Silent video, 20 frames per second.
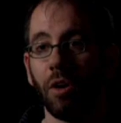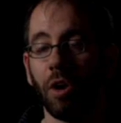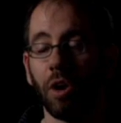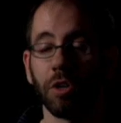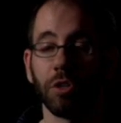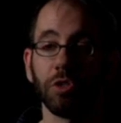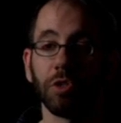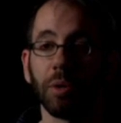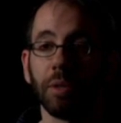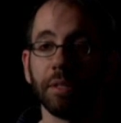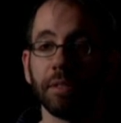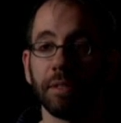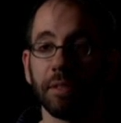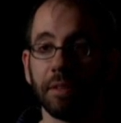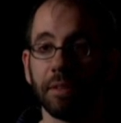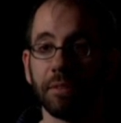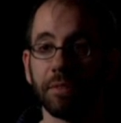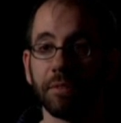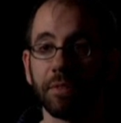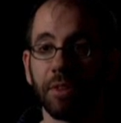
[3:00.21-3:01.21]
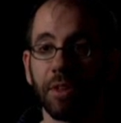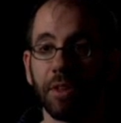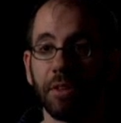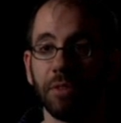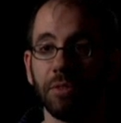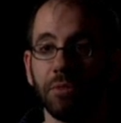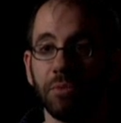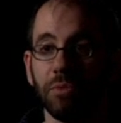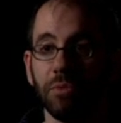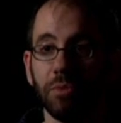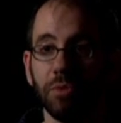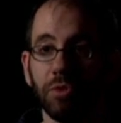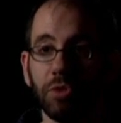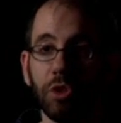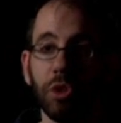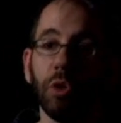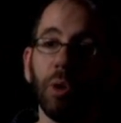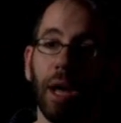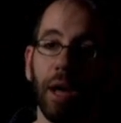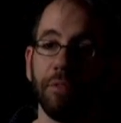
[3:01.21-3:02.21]
our choices
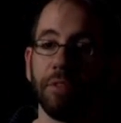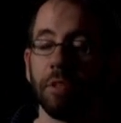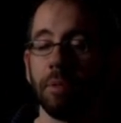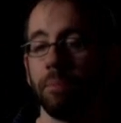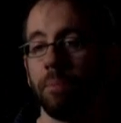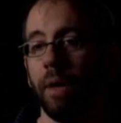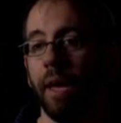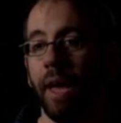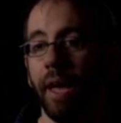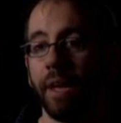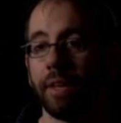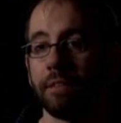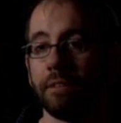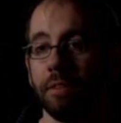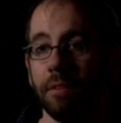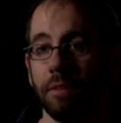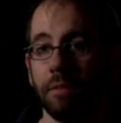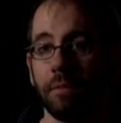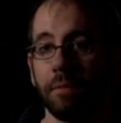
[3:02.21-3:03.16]
do have an impact.